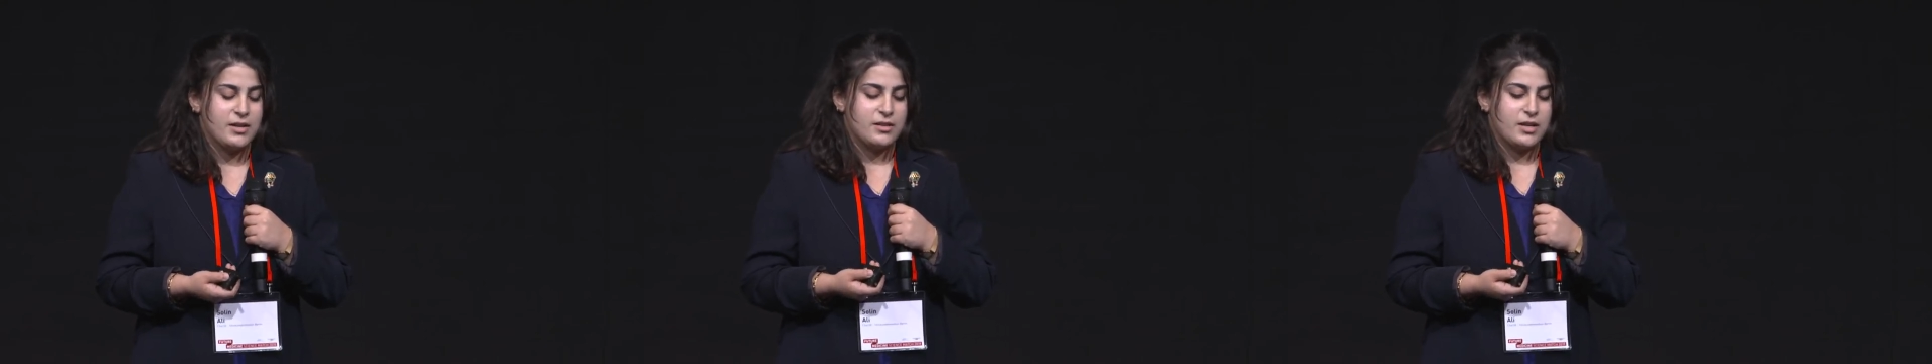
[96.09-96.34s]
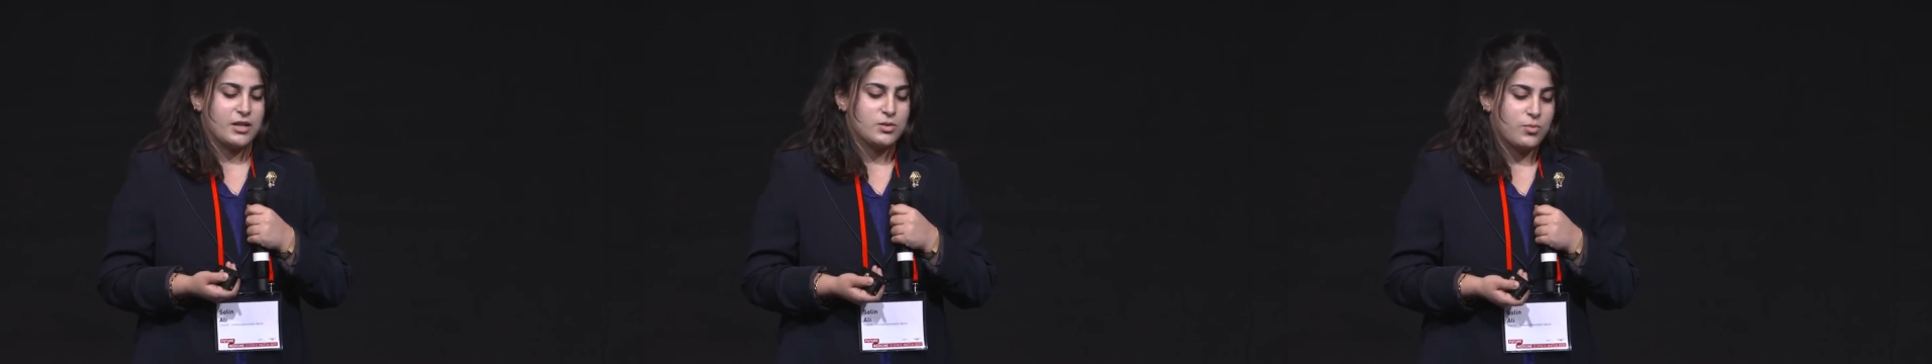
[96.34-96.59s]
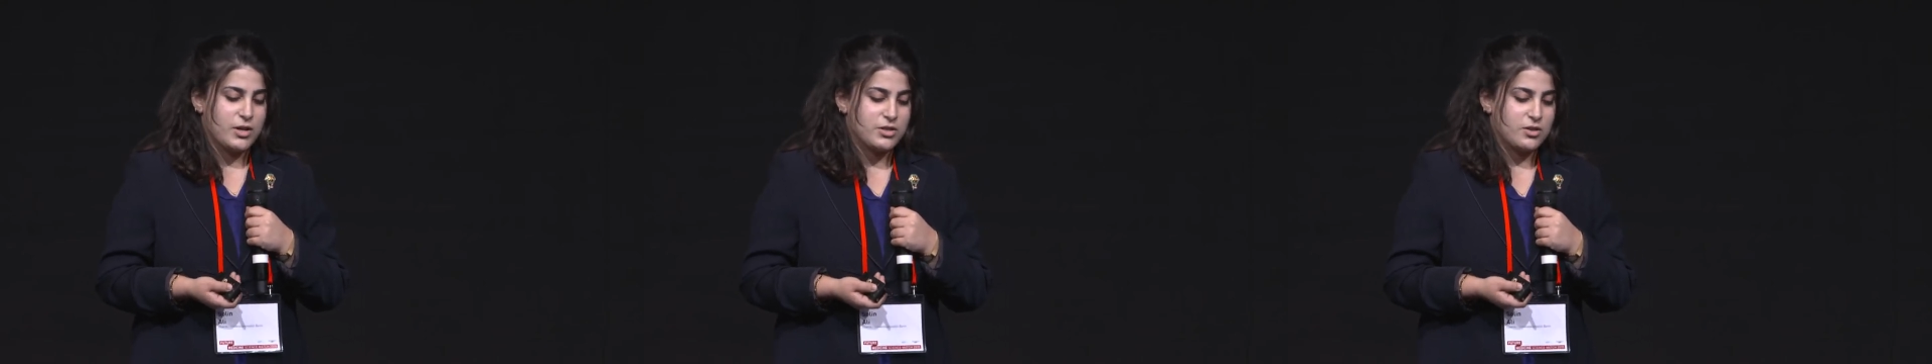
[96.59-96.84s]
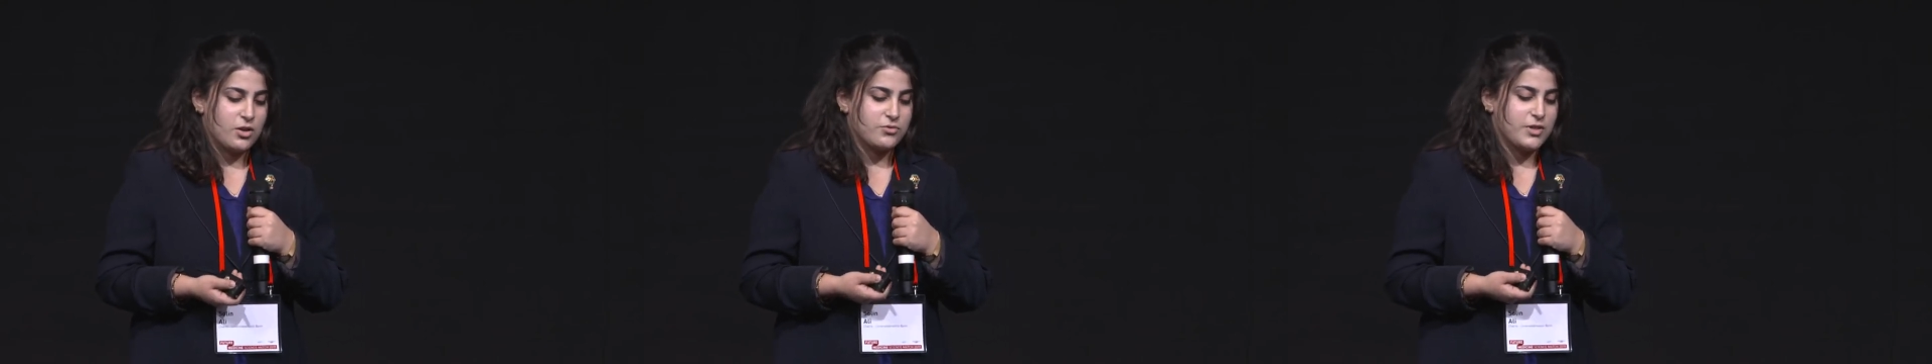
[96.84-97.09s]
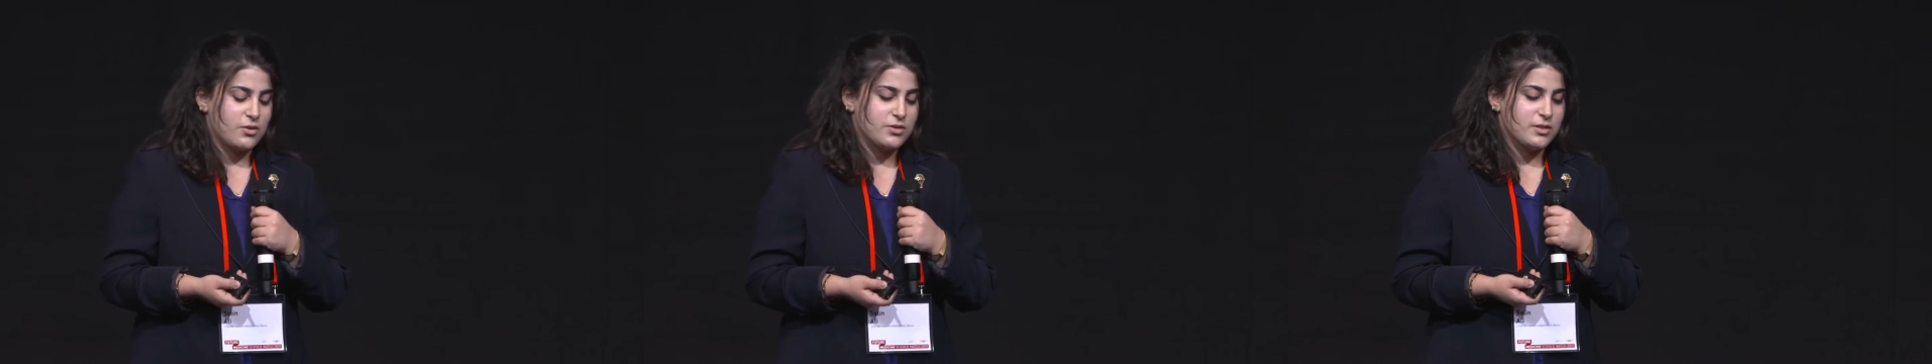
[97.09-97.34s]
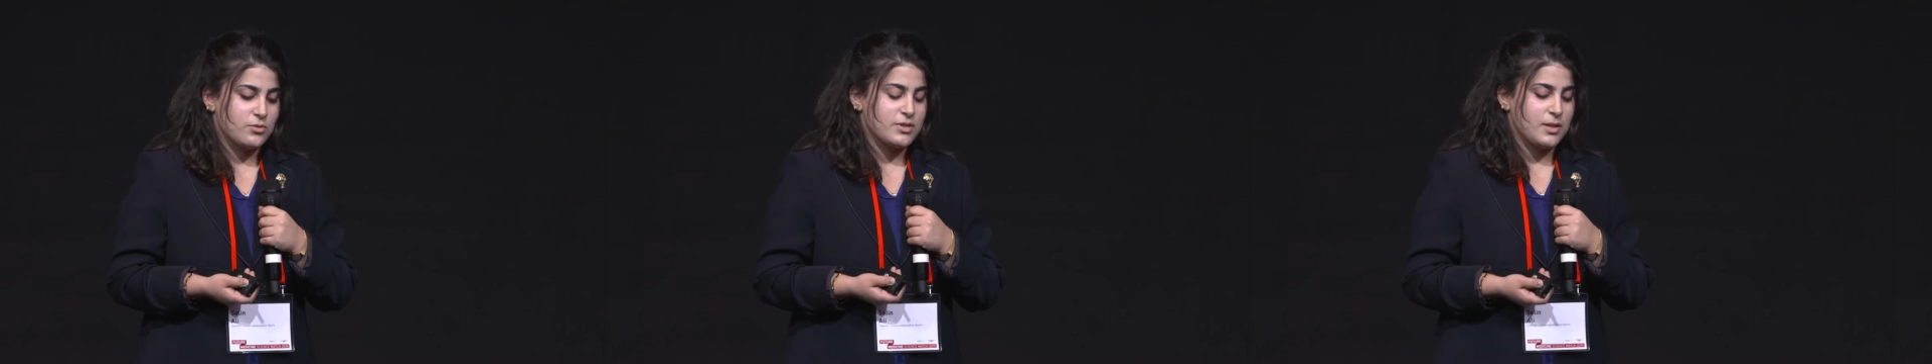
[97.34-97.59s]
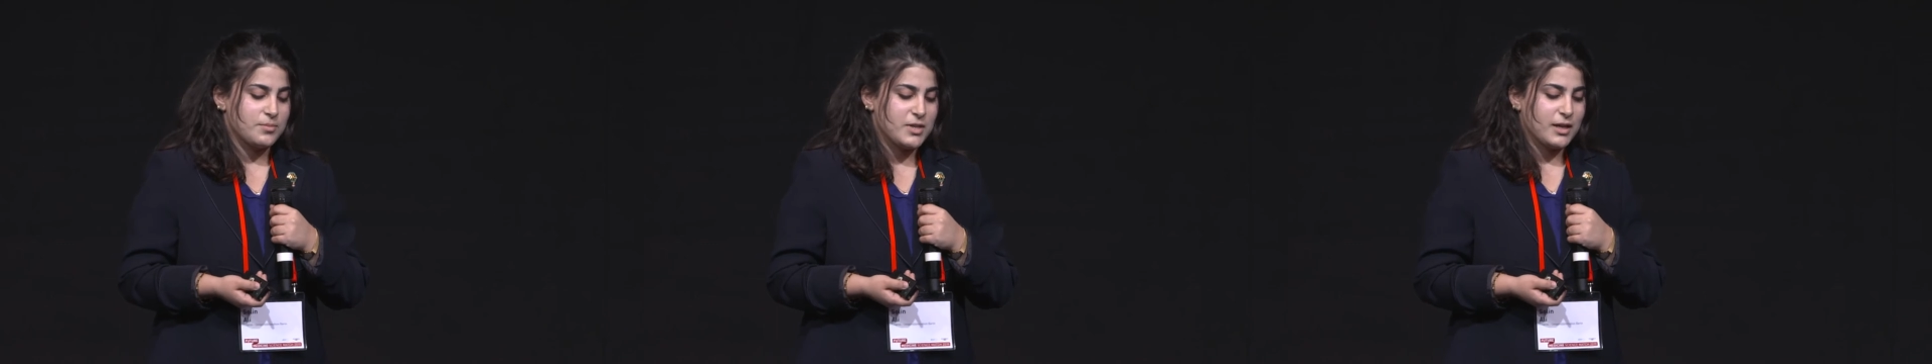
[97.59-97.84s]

the expression of tyrosine receptor